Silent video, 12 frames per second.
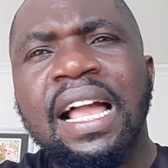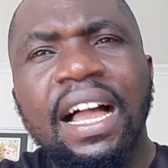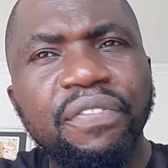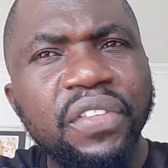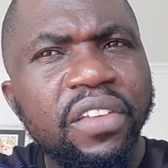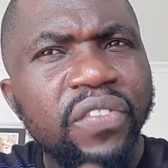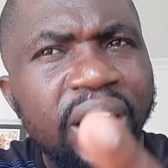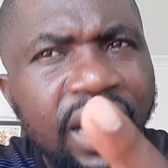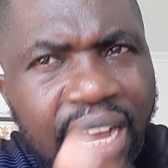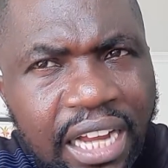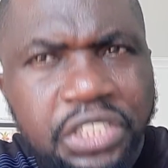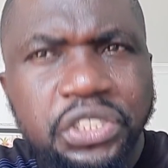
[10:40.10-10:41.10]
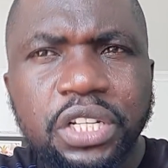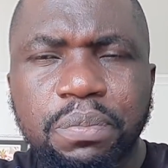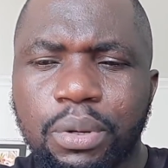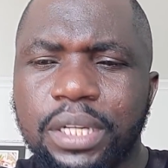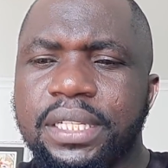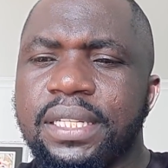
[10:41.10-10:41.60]
I think the handshake
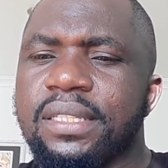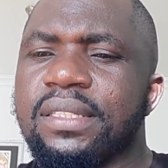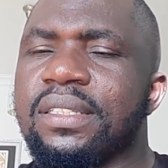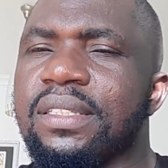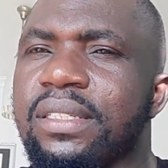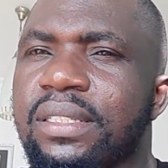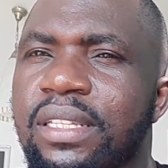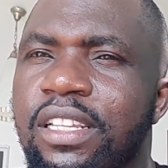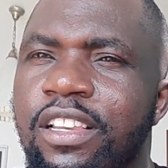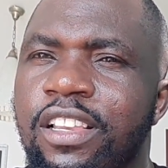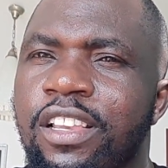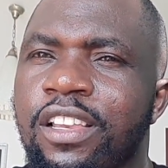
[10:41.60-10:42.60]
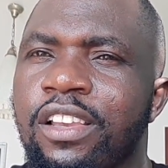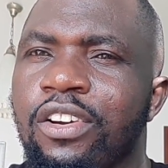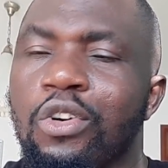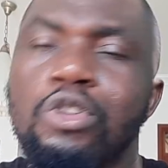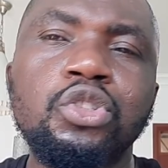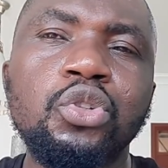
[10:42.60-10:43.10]
politics
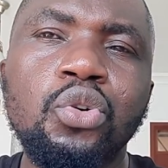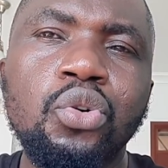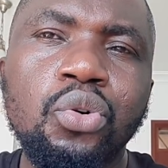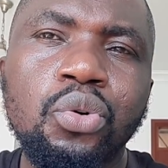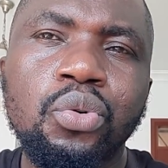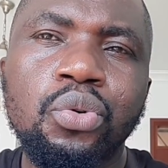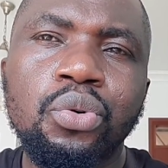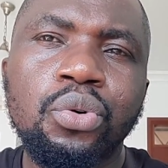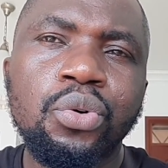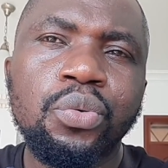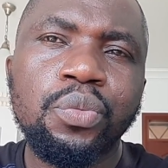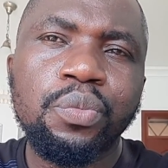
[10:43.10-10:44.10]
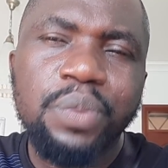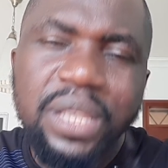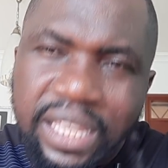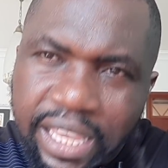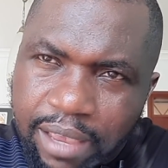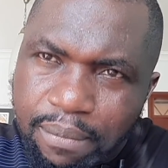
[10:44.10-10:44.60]
also
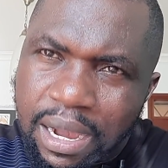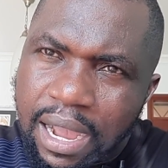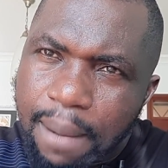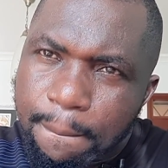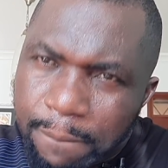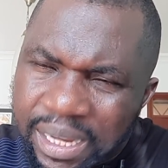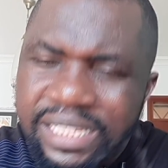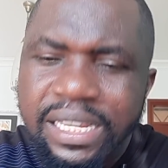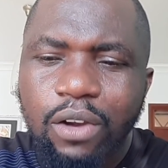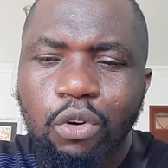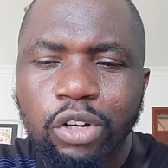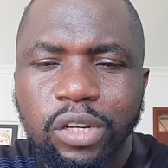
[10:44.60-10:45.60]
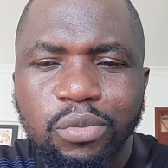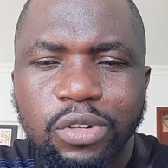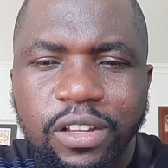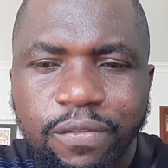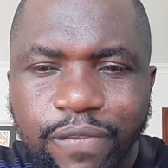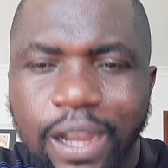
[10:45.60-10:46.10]
became a major
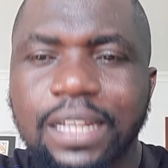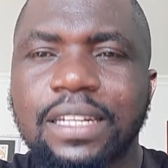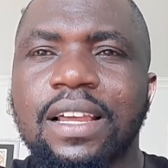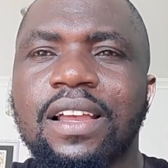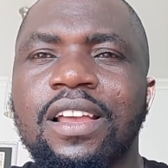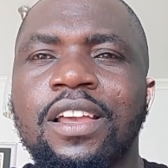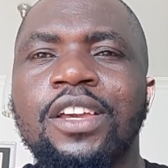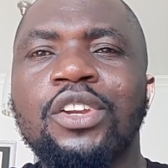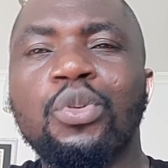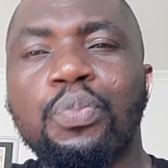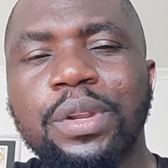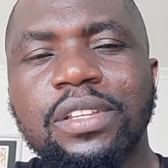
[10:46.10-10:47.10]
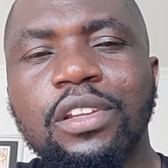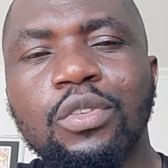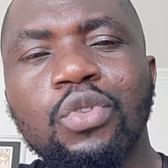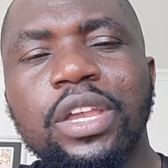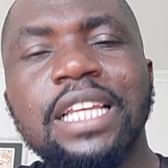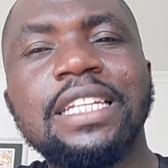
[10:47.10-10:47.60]
contributing factor to President
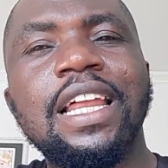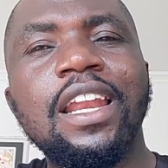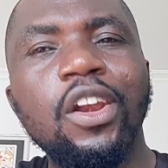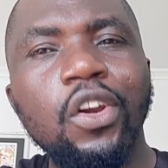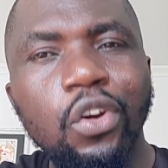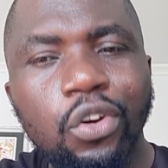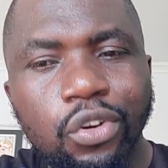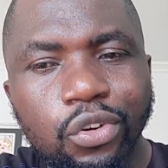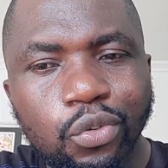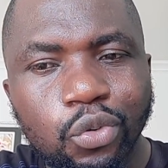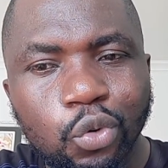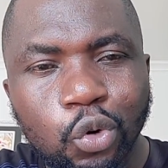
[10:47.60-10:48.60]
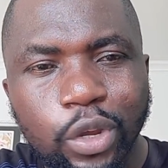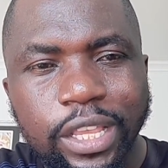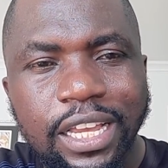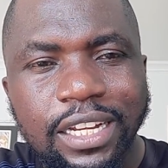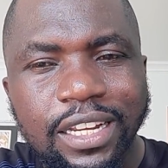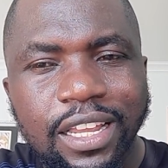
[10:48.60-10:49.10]
Uhuru Kenyatta, Uhuru
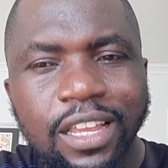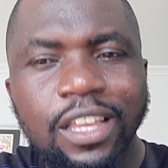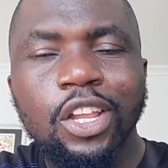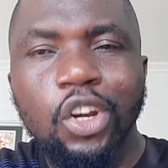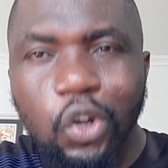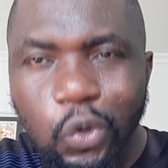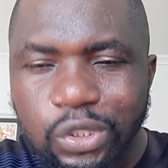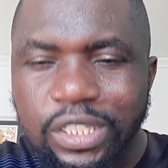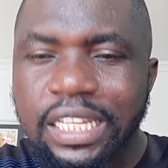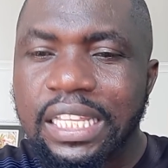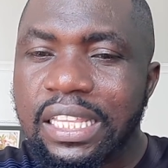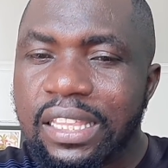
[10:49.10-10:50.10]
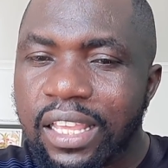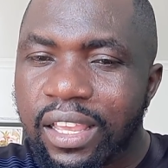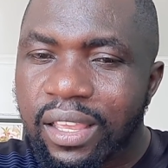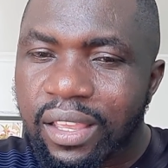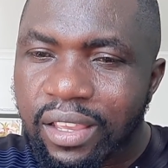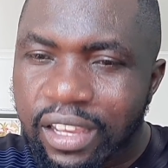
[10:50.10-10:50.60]
Kenyatta losing
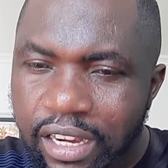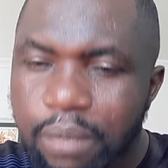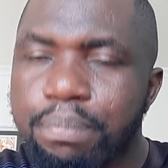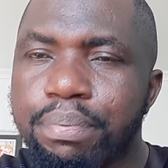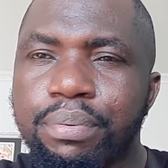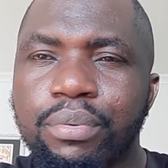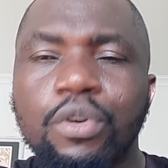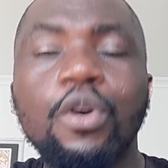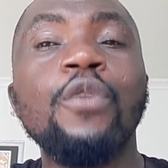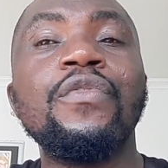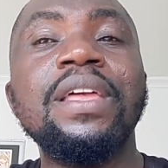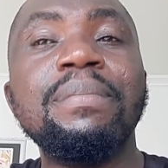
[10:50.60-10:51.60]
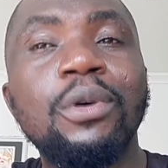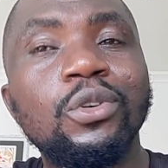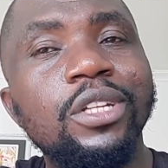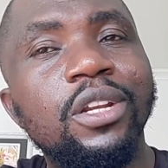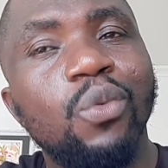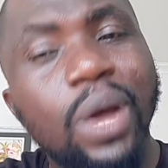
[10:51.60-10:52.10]
the grip of the
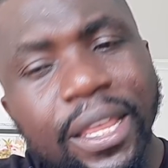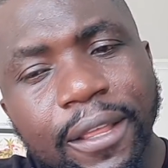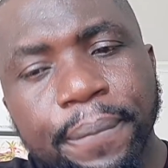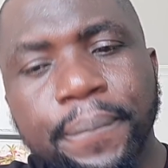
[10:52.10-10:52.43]
mountain. Why?